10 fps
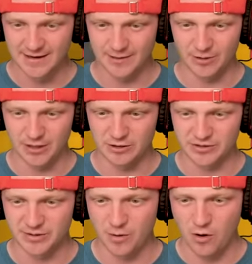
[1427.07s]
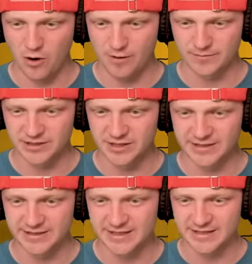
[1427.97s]
Then we can do some arms to the
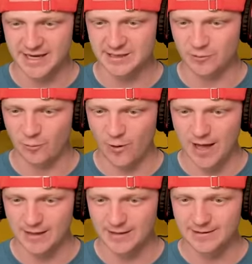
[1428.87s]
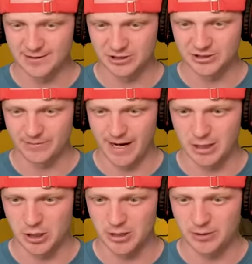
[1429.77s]
seat as well, just to make it
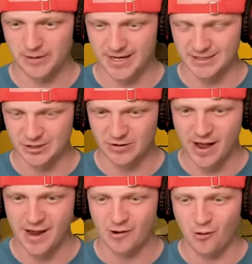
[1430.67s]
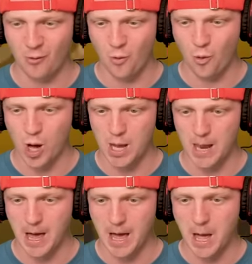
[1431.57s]
look a little nicer. And
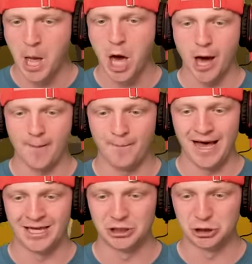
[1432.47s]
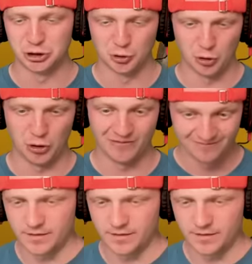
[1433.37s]
voila, a oh, bonjour.